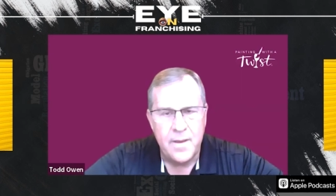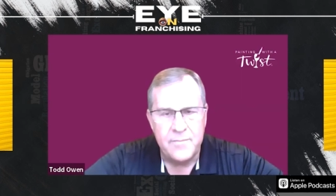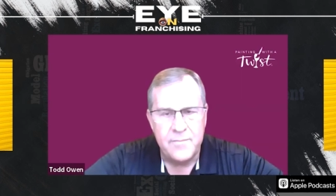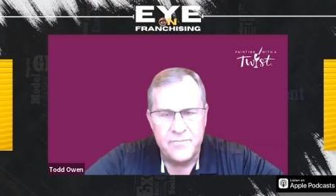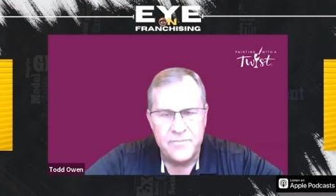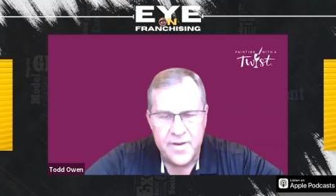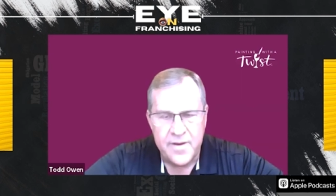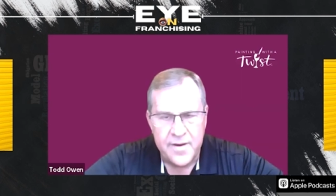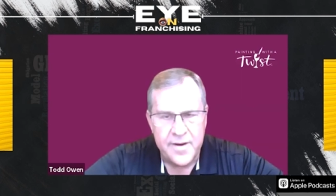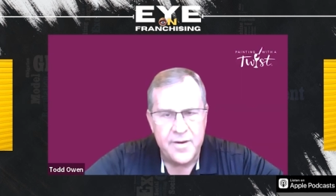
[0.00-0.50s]

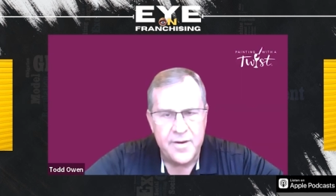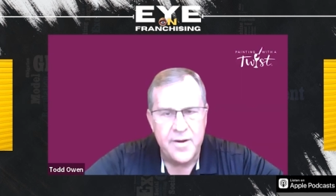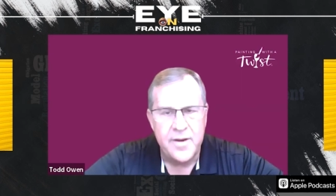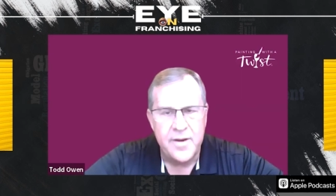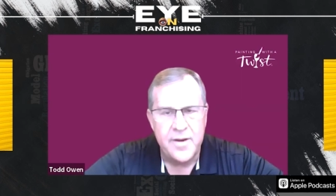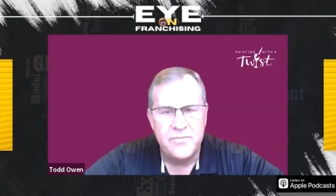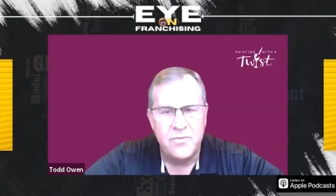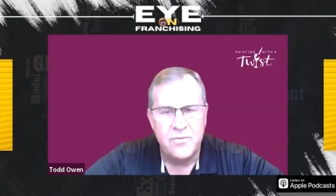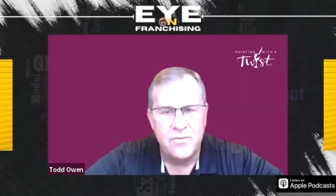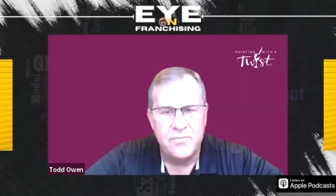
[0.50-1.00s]
I'm very
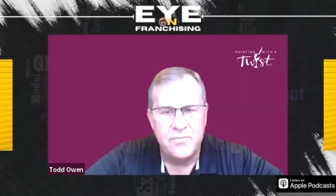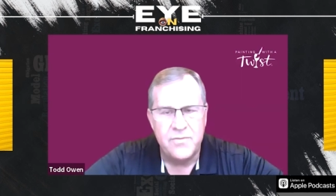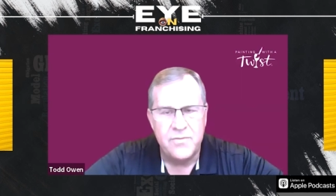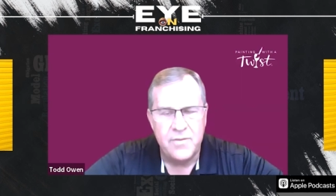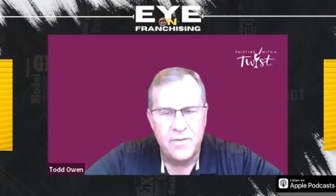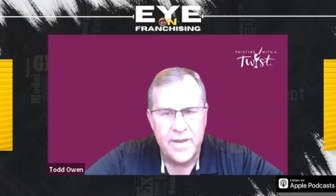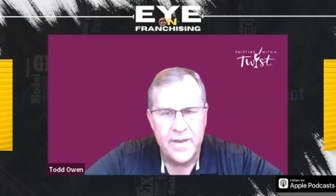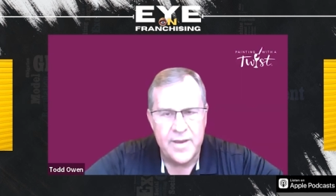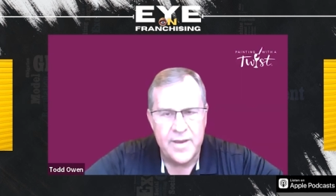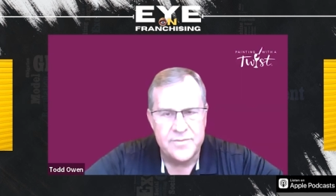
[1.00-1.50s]
grateful
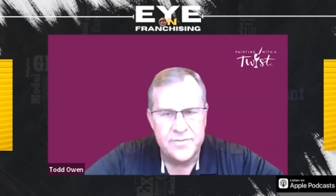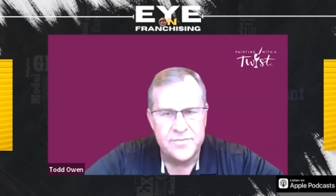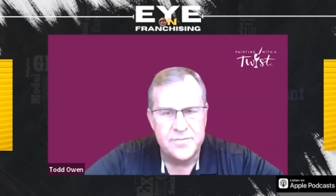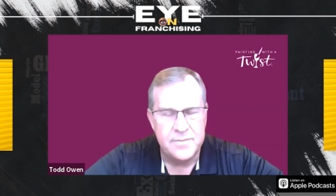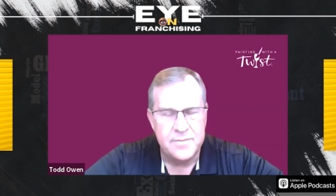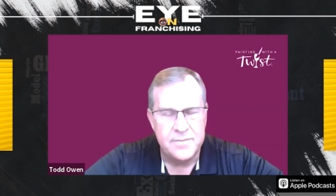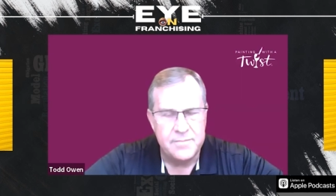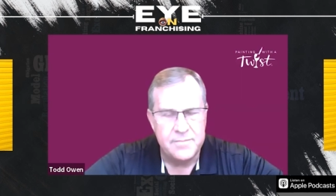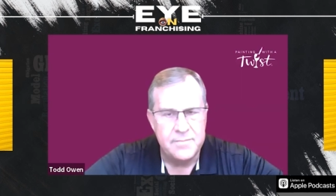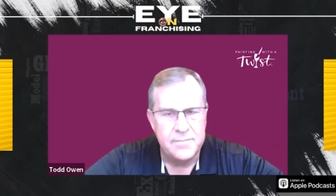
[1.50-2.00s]
for the
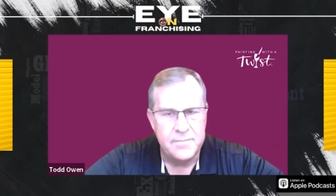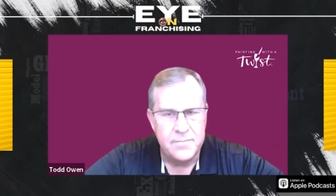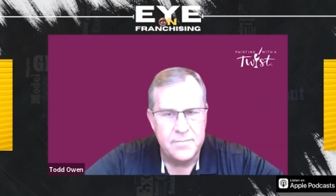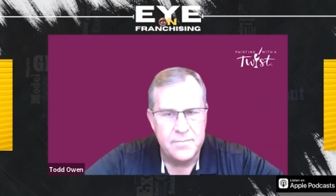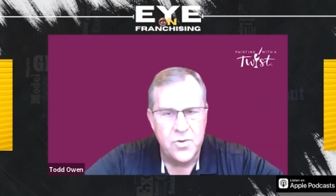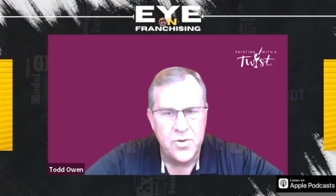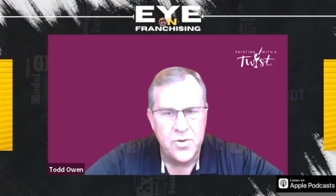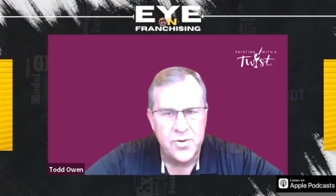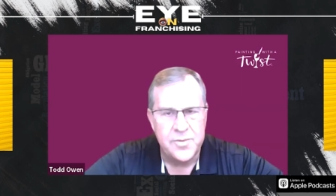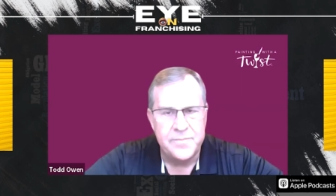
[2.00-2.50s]
last
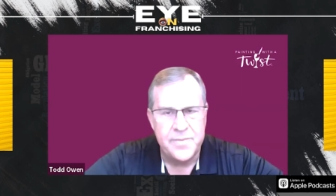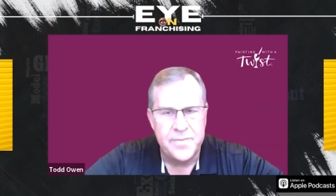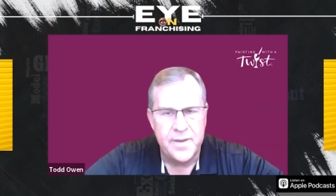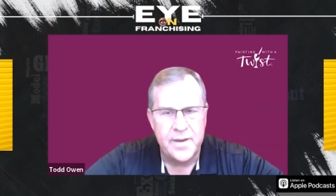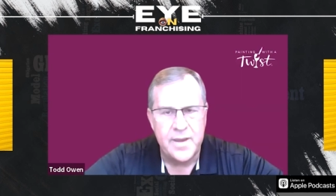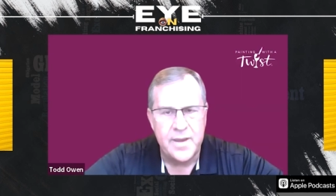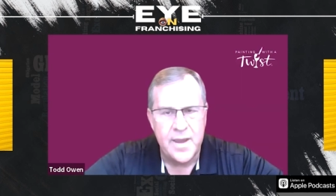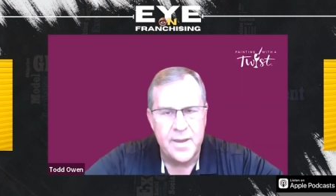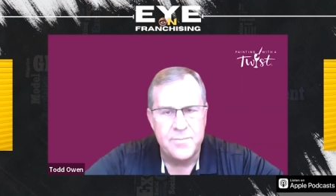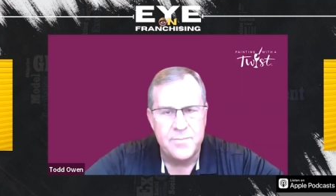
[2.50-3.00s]
group
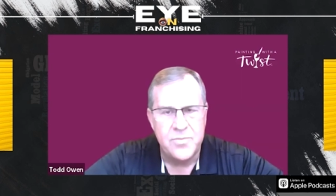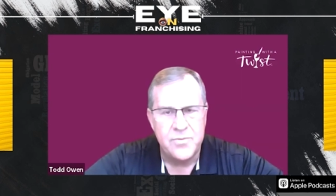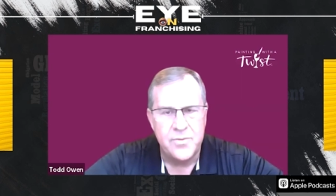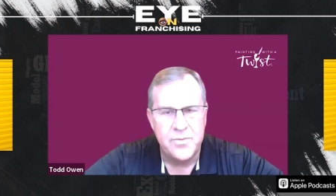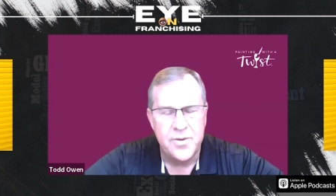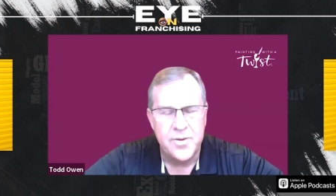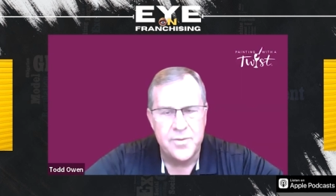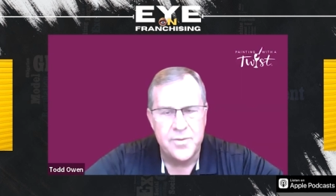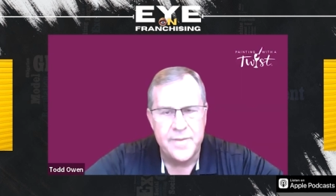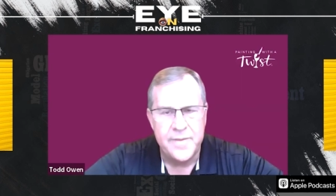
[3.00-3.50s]
that came
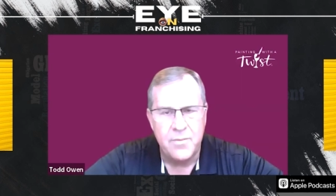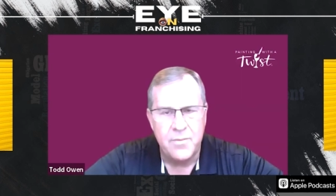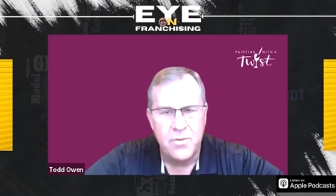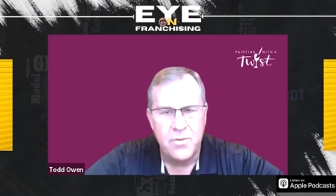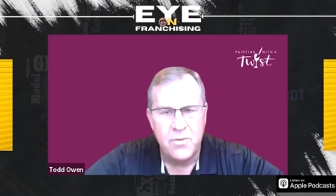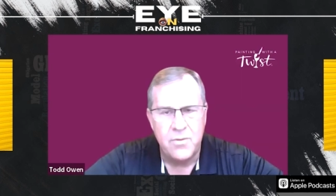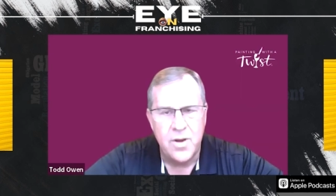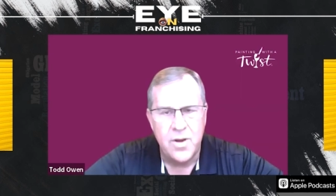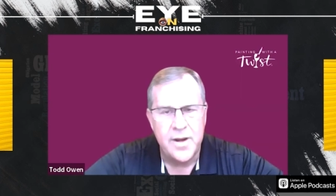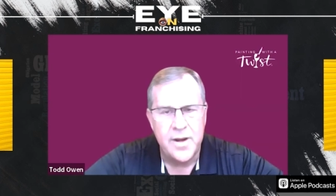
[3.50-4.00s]
through and that
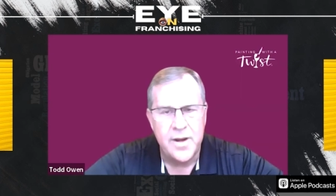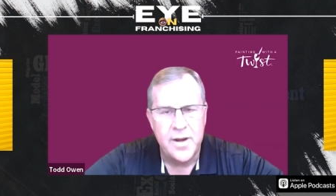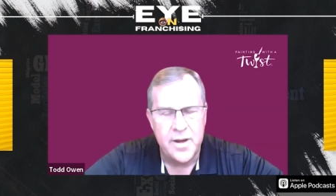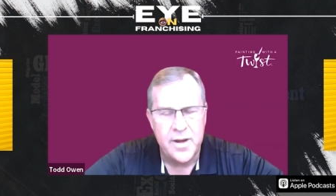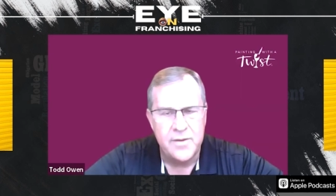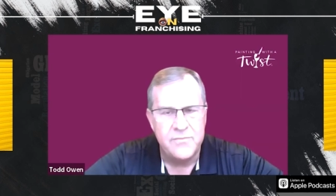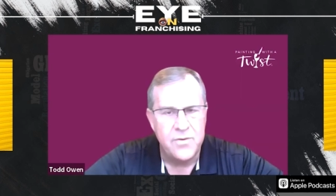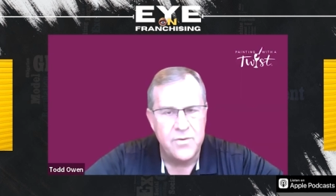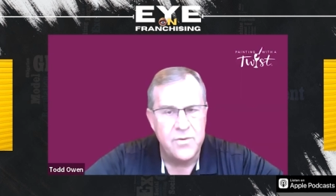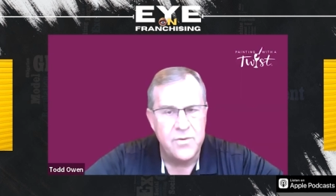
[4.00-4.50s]
we're running
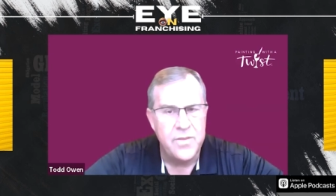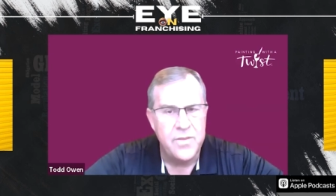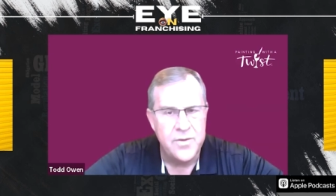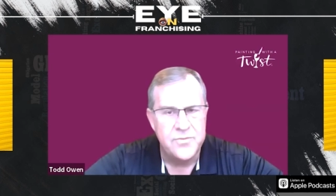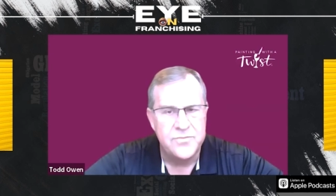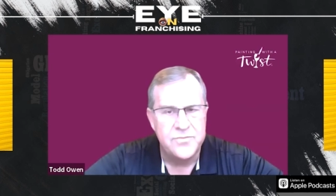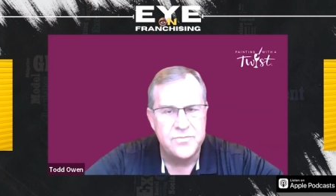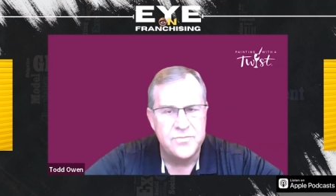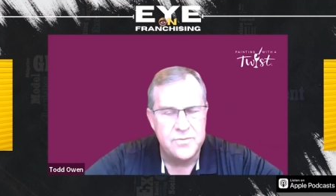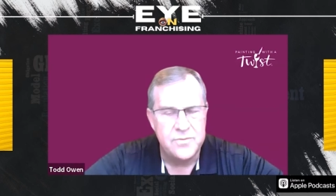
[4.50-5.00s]
it for
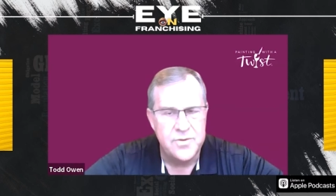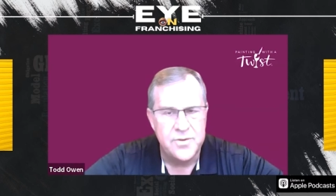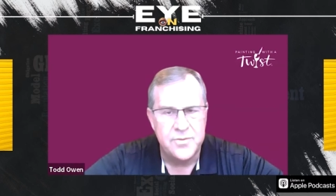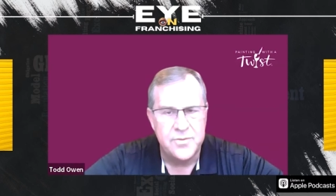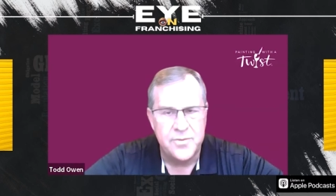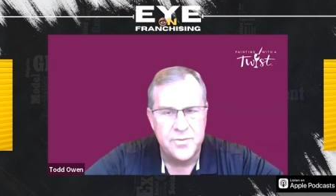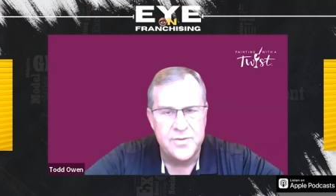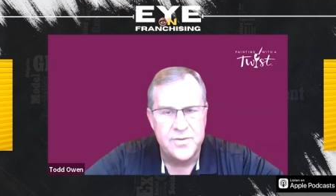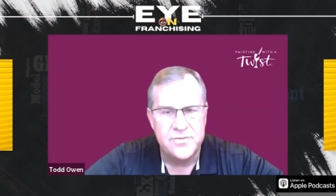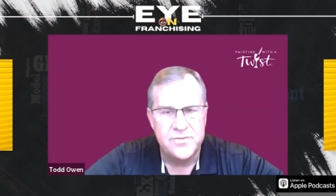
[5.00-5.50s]
those
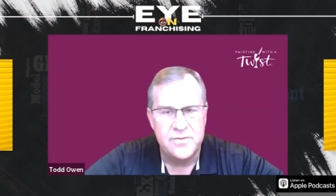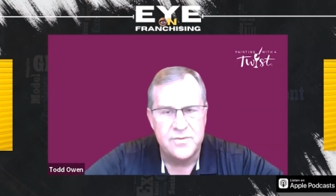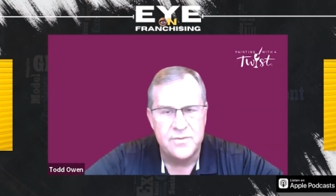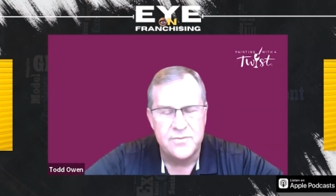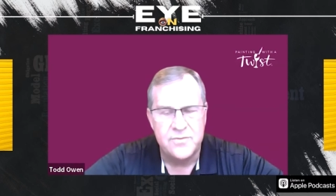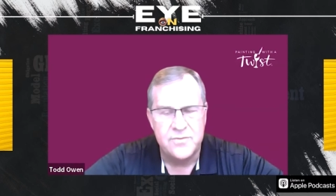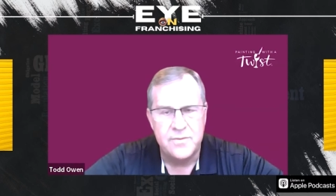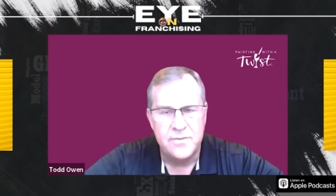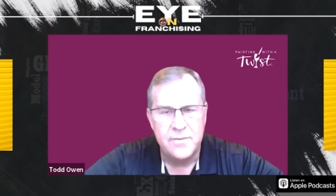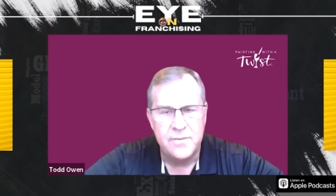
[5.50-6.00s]
two
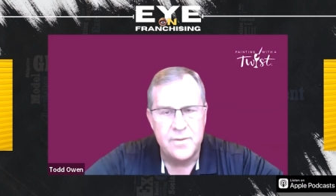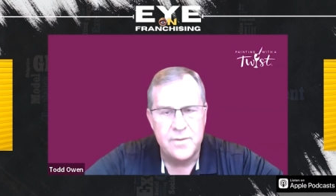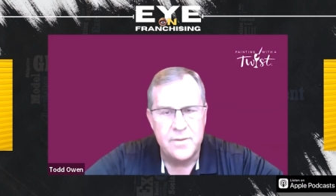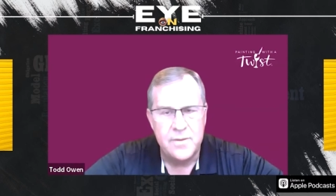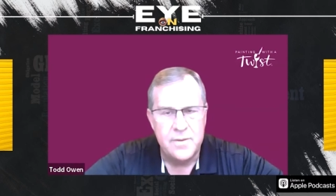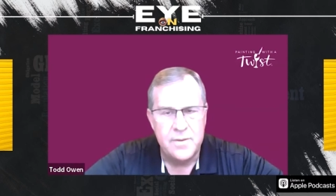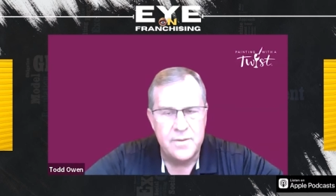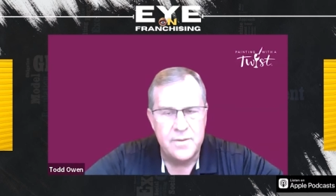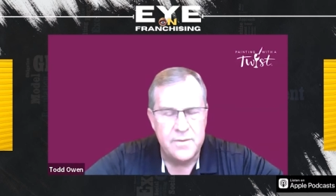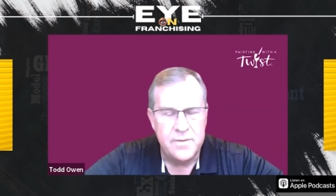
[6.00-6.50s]
reasons.
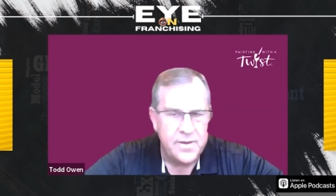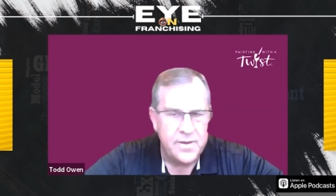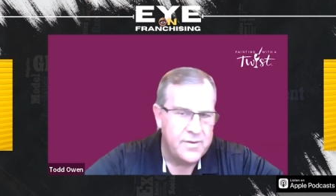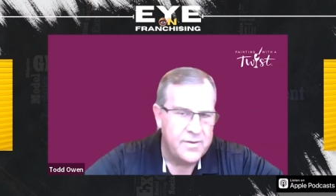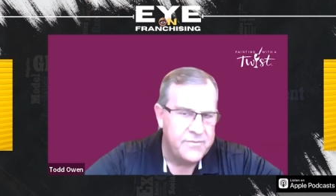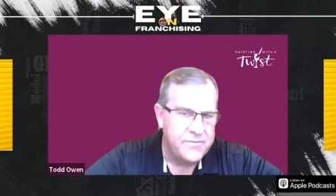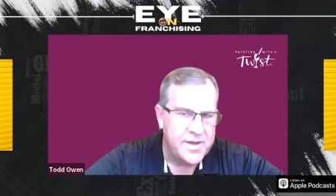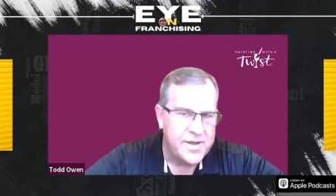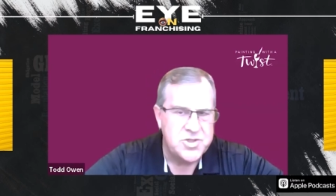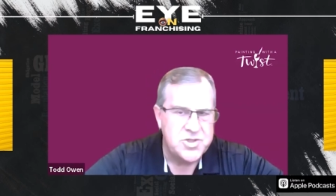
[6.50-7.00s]
The
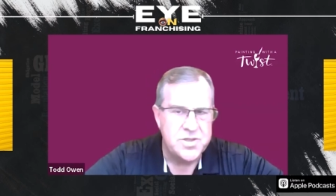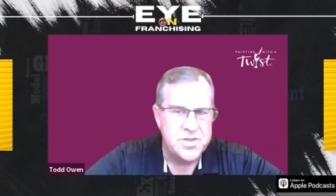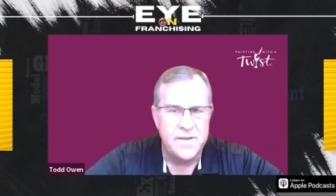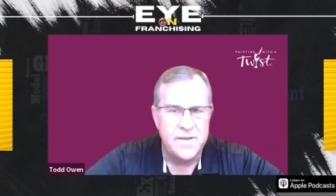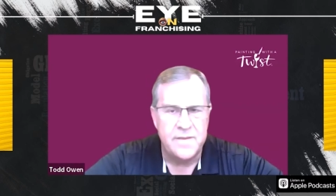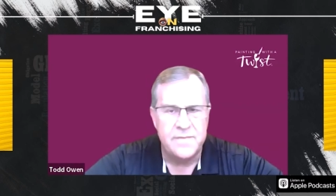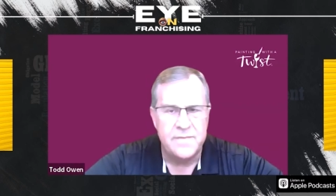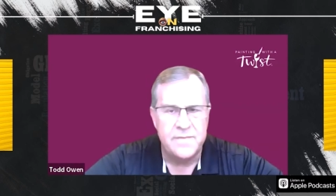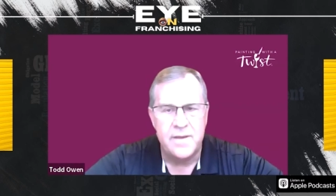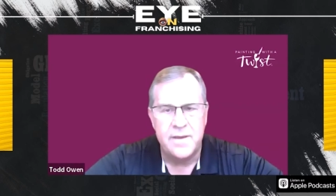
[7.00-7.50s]

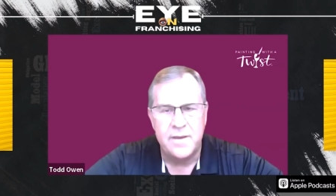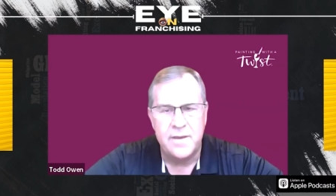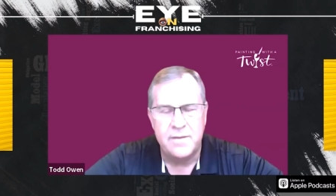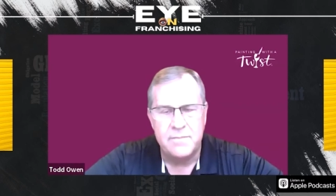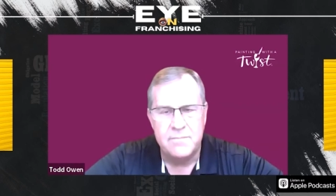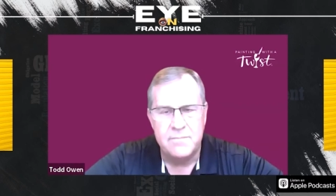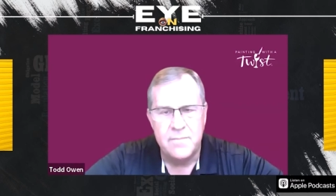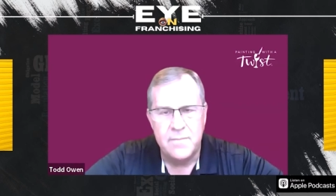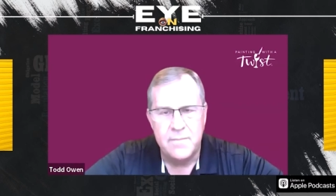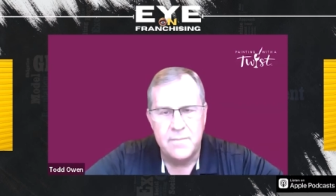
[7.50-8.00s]
innovation that
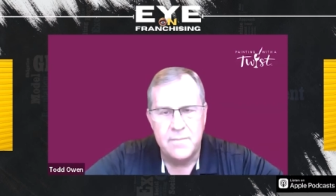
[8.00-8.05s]
they